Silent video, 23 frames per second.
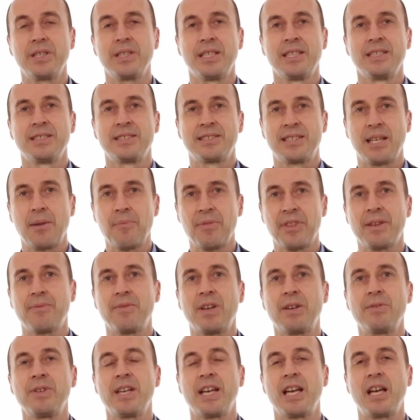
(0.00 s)
something where we
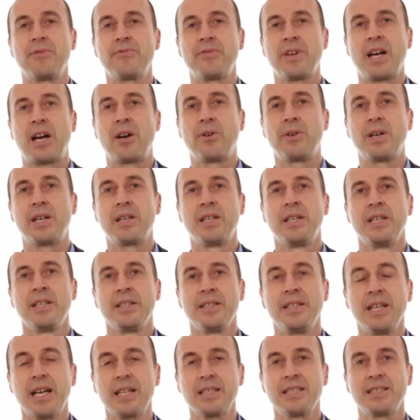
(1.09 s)
have our
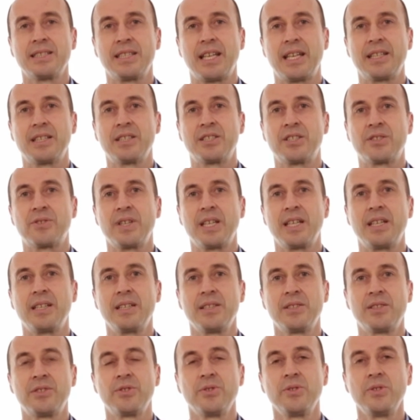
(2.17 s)
young designers trained
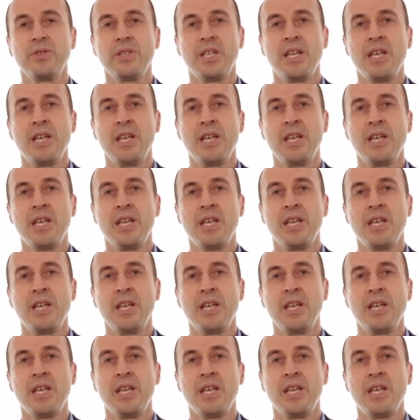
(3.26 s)
to,